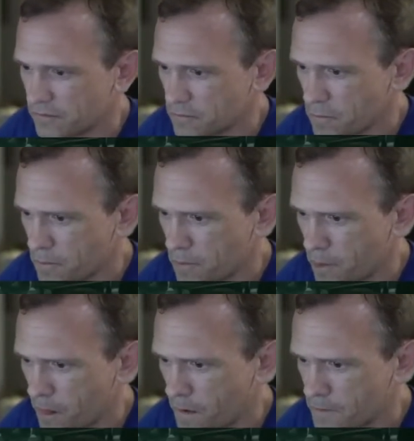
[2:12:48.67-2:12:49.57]
Like I thought it was
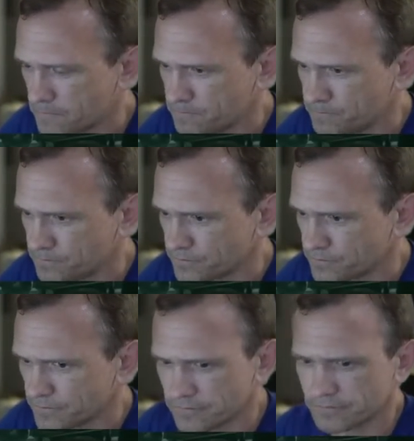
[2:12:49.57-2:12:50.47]
just a great
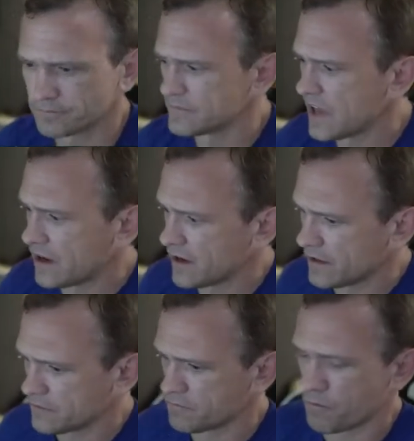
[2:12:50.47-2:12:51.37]
book, and it won the
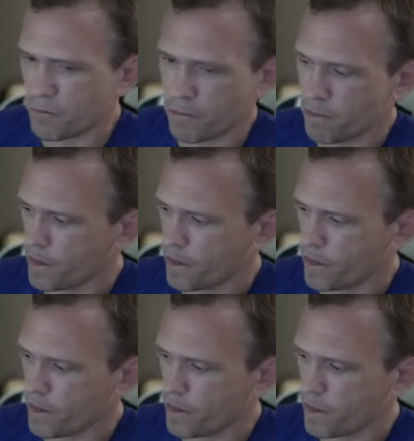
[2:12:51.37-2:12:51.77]
Hugo too.